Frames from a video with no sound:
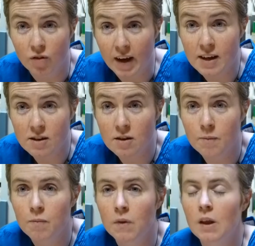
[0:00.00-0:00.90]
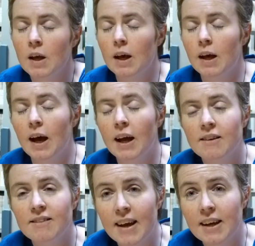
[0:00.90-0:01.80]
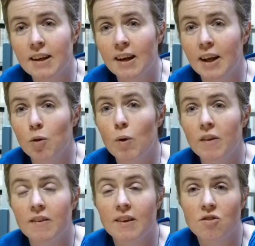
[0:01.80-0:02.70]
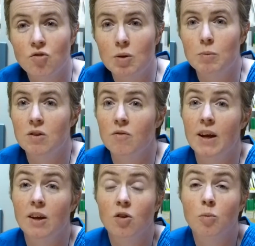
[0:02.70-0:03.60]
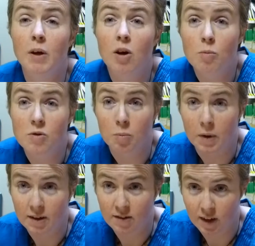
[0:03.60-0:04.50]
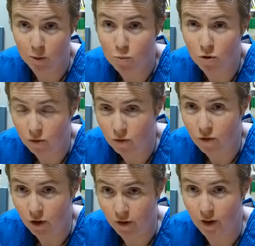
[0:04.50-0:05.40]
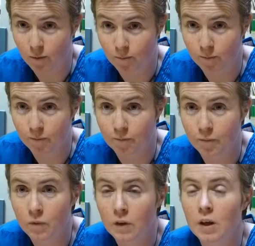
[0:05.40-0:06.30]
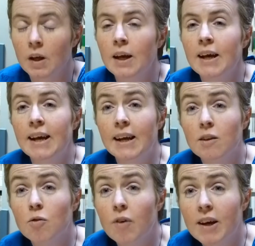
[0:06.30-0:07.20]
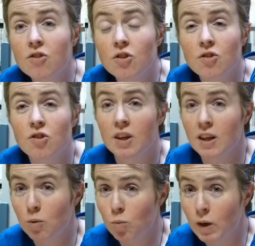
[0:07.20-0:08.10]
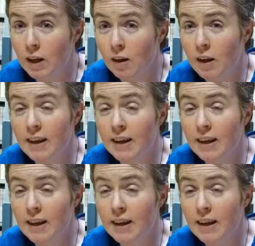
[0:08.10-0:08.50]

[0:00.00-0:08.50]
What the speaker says: effect, and secondly, whether this treatment effect could be optimised and improved further. In the phase two study, we'll